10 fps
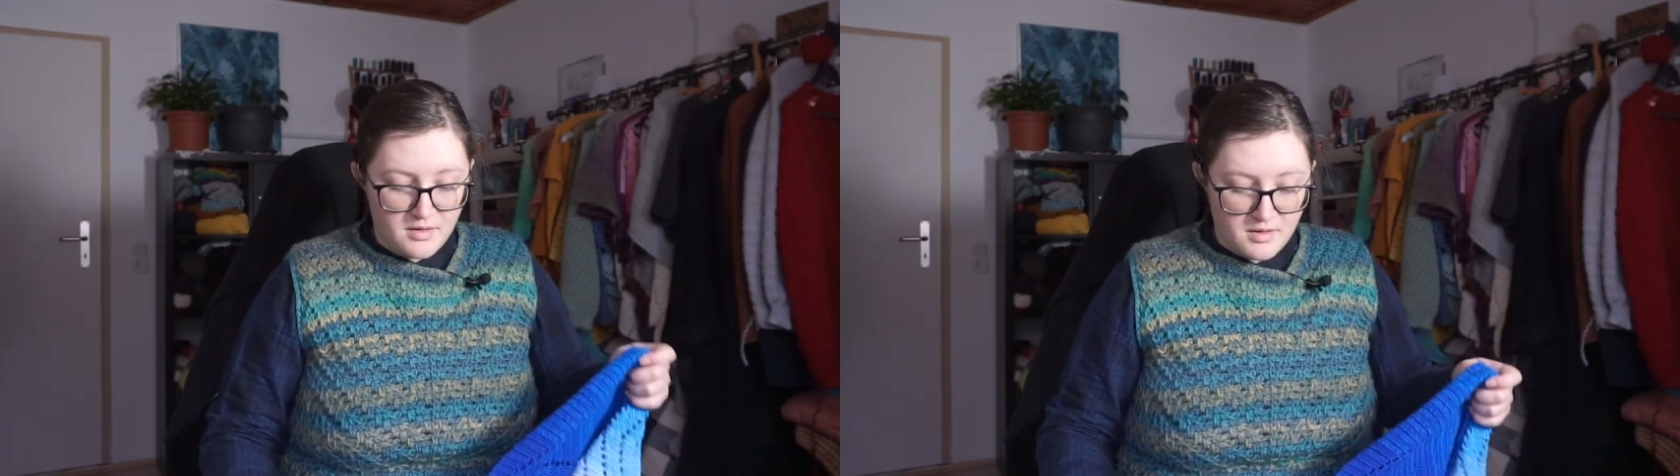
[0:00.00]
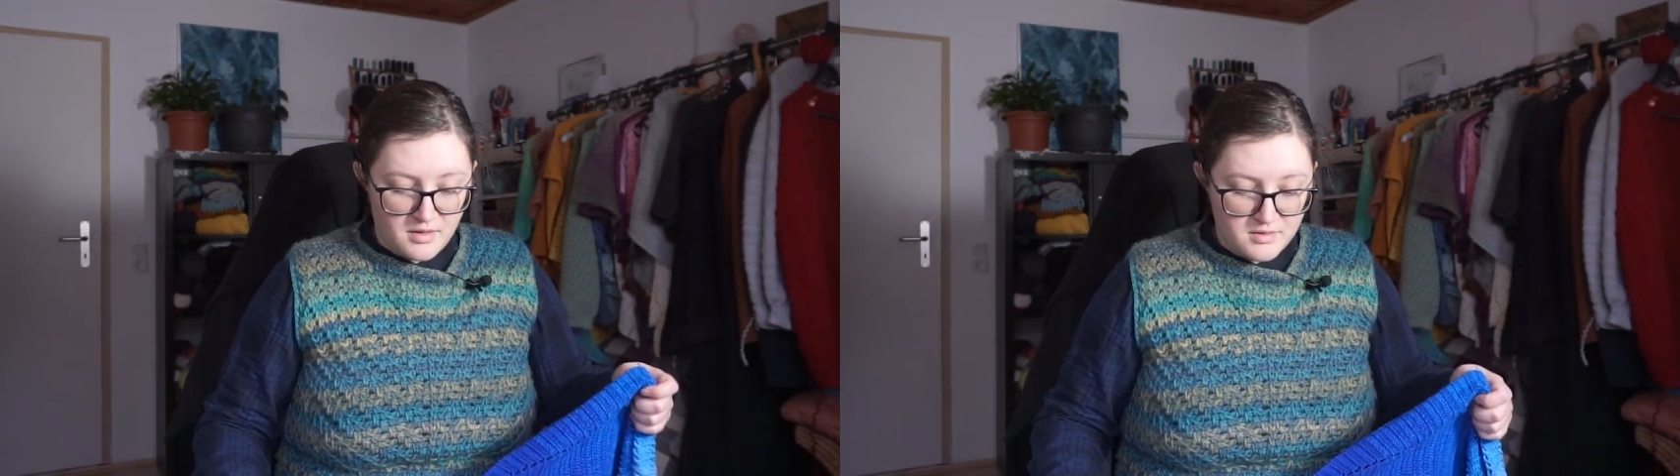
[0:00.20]

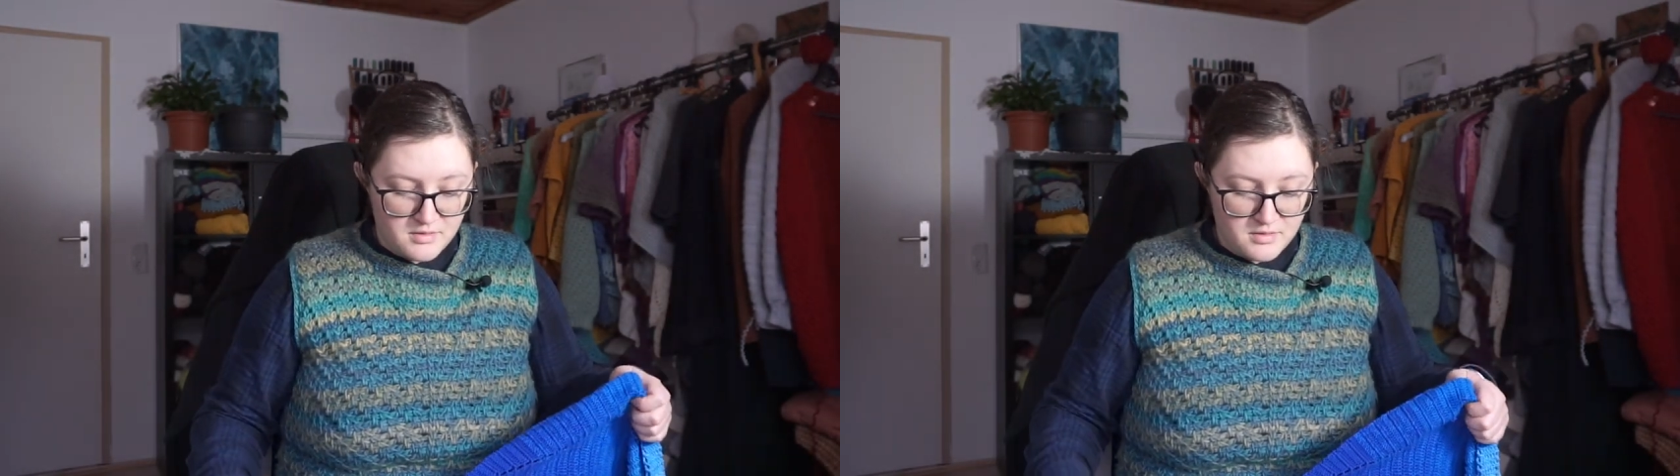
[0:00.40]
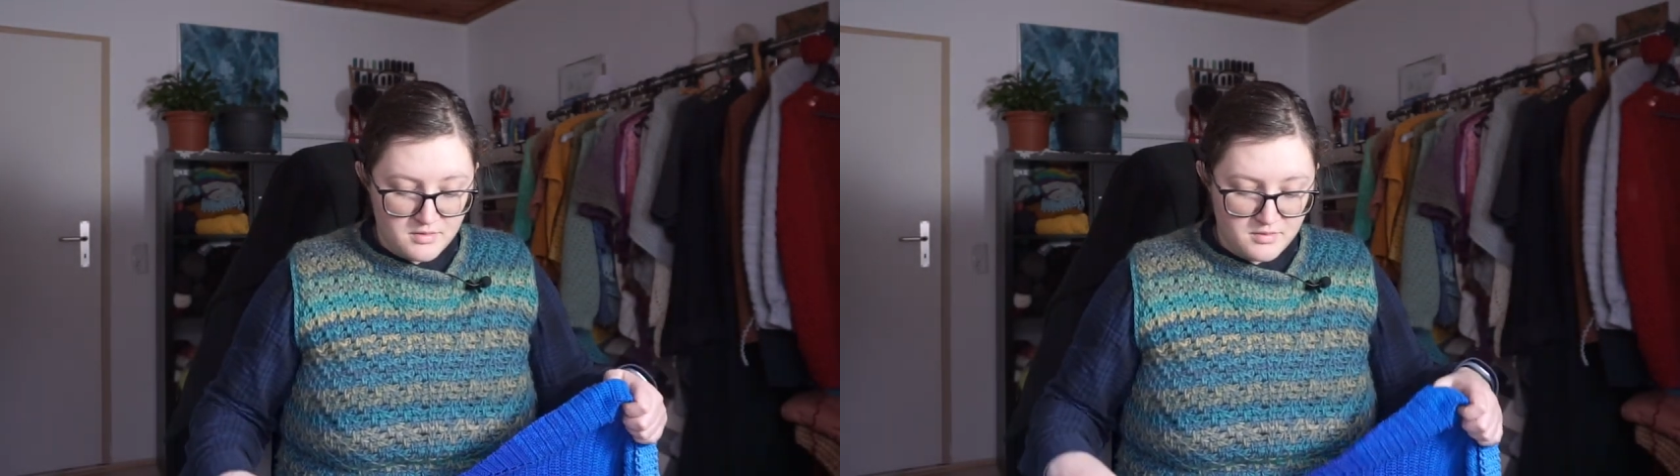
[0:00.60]

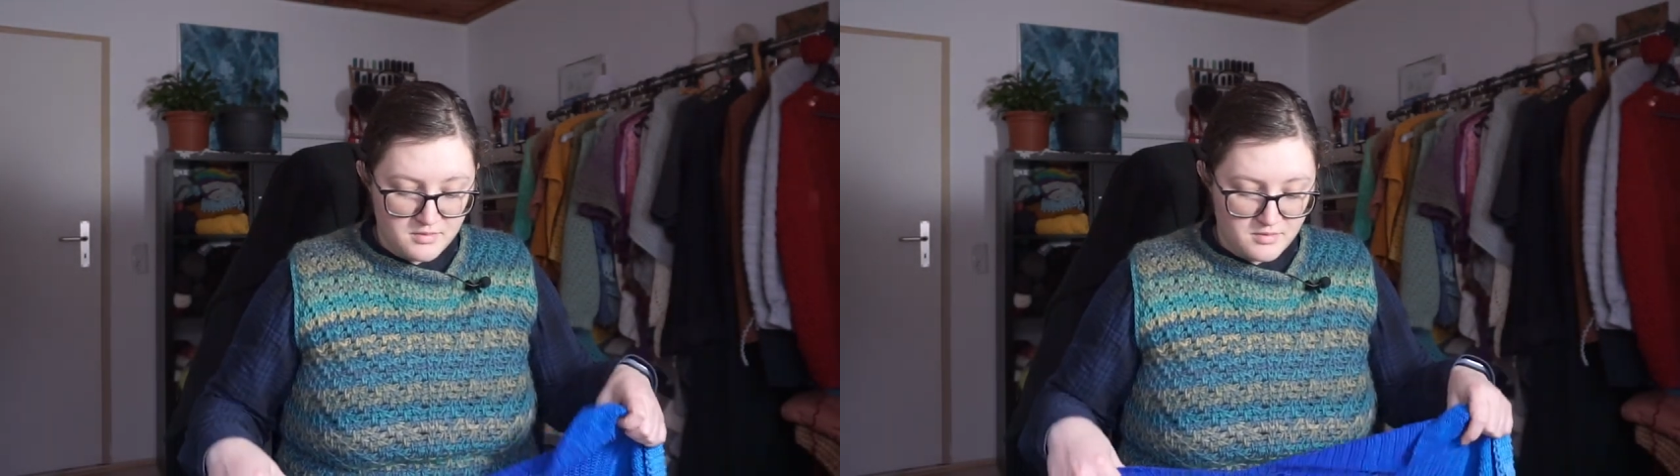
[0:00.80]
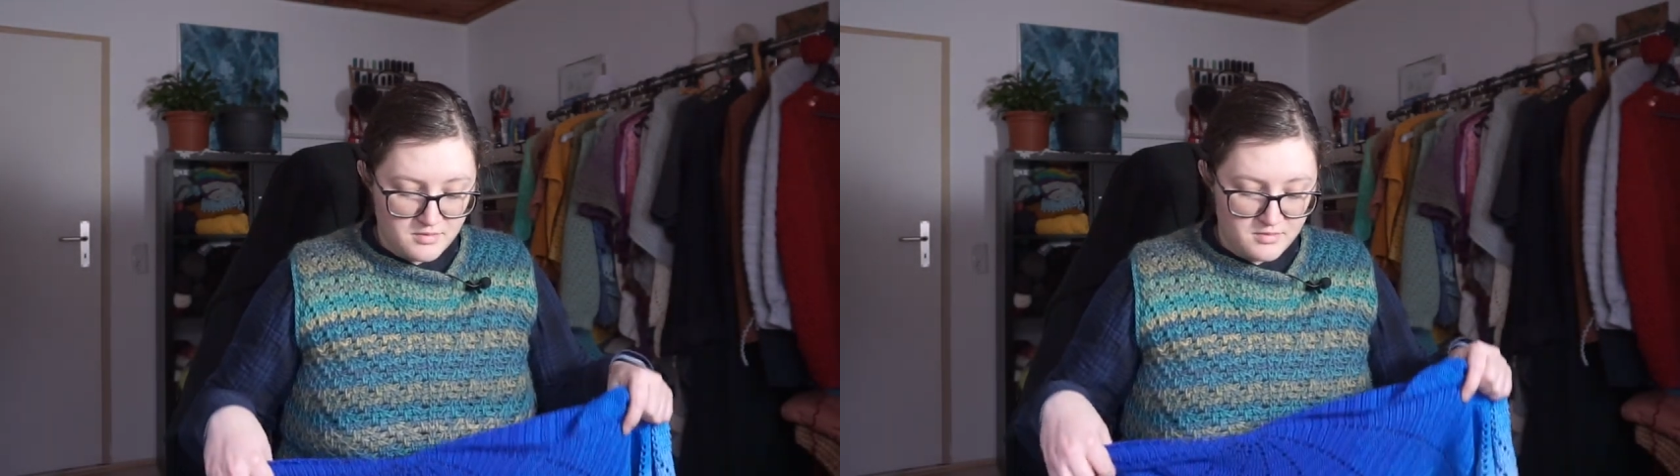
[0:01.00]
And
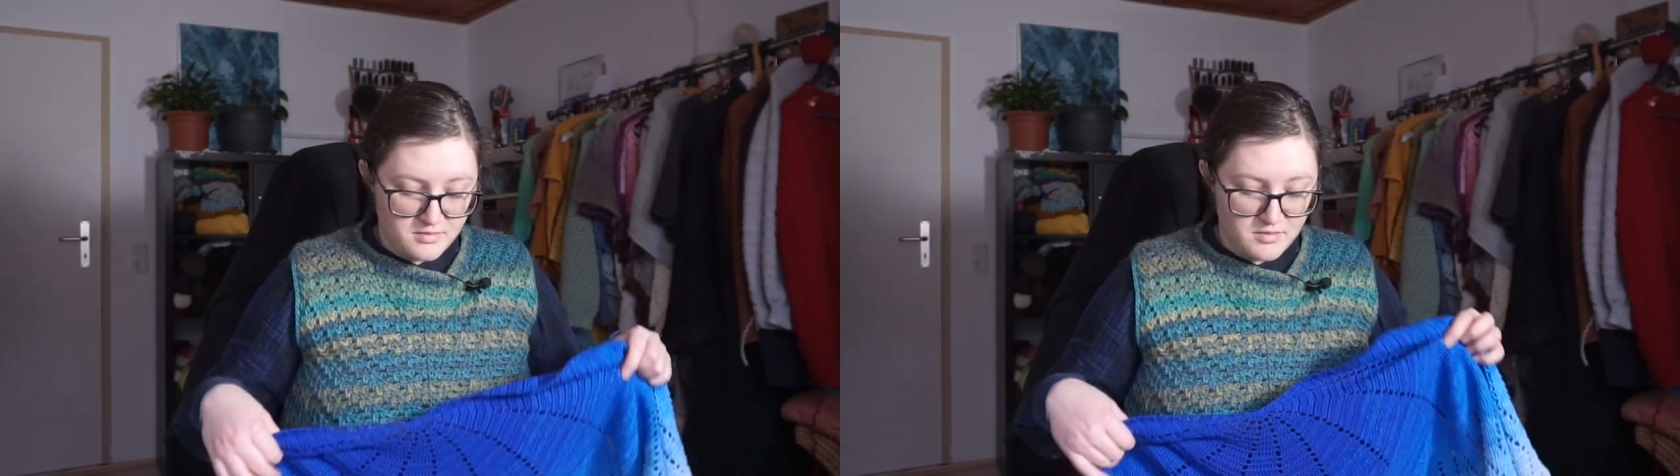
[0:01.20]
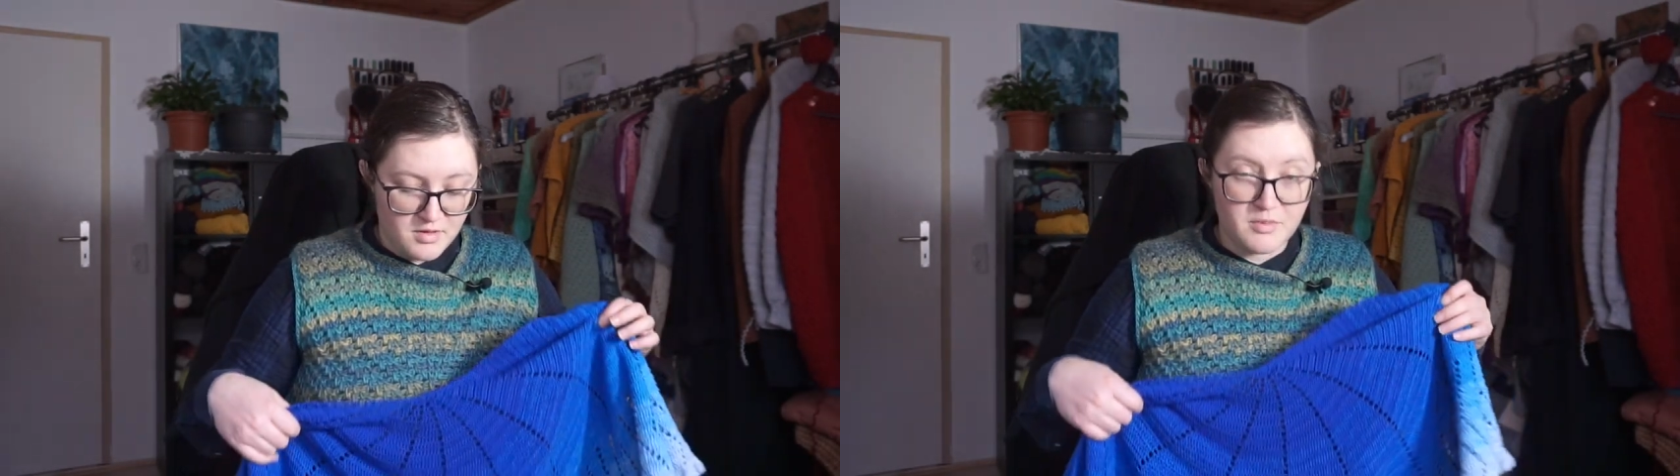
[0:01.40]

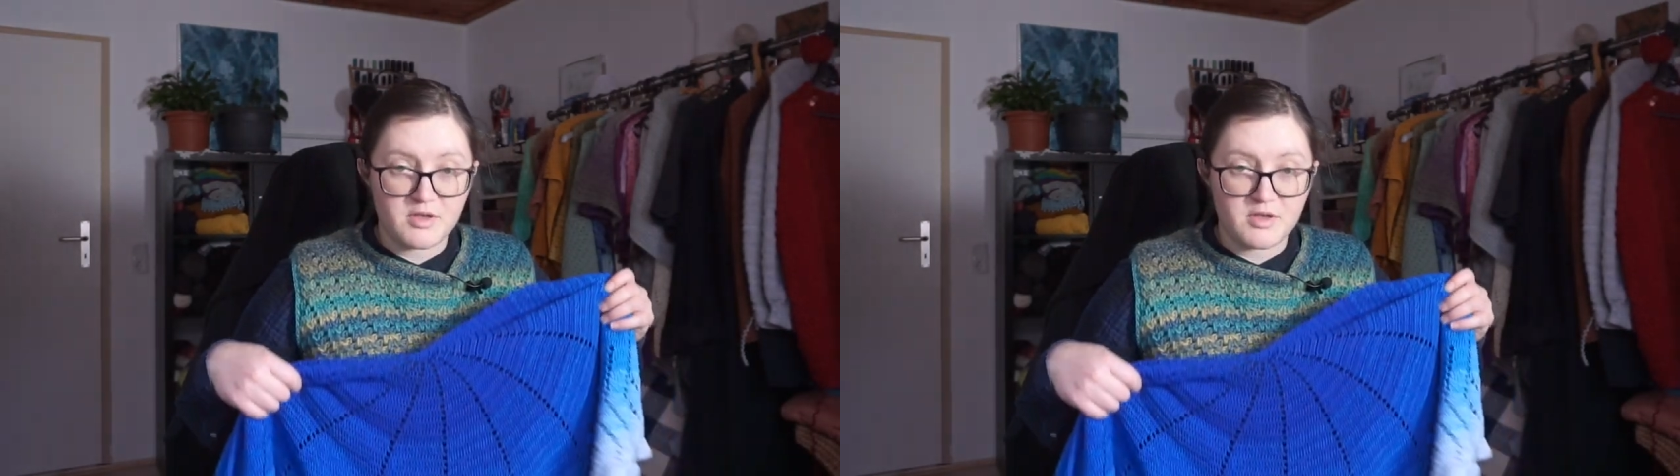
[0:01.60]
I'm